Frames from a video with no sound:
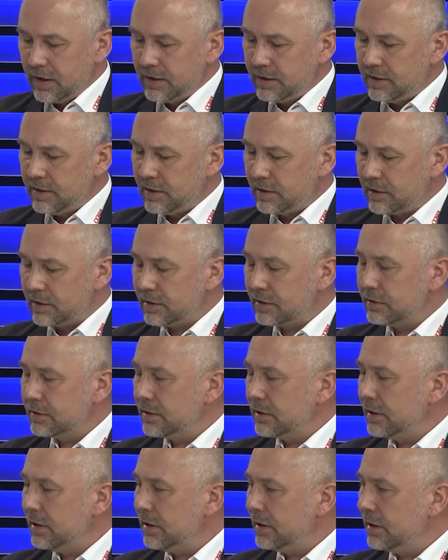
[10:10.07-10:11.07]
here,
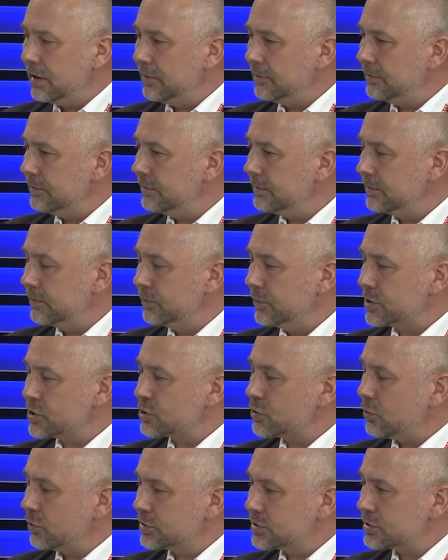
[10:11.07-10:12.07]

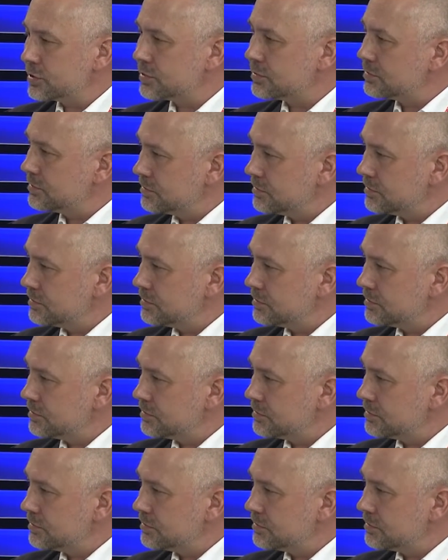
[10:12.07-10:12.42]
which could